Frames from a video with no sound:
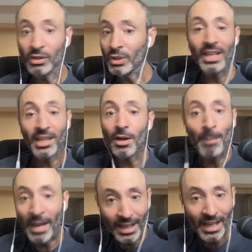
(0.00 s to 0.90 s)
Looking at your
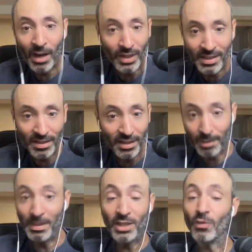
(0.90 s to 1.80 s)
bank account isn't going
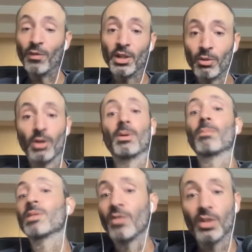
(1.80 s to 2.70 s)
to make you feel more
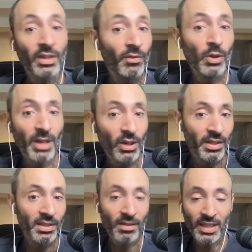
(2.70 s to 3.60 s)
purposeful or give you a better
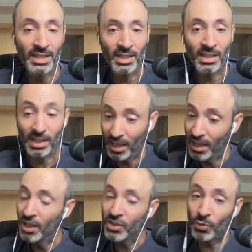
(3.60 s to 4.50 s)
sense of identity.
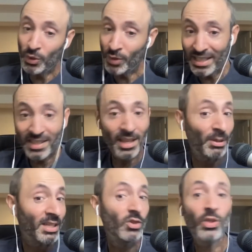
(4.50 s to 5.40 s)
So when you get to that
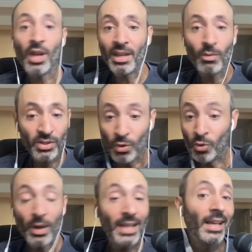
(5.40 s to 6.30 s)
place you thought that was so
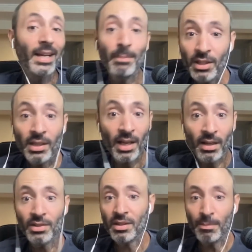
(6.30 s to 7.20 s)
great, like a million
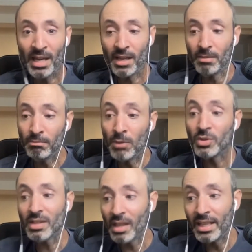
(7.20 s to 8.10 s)
dollars in the bank,
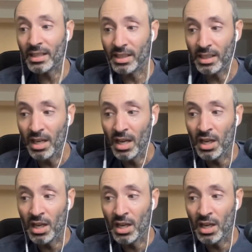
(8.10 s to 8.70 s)
most likely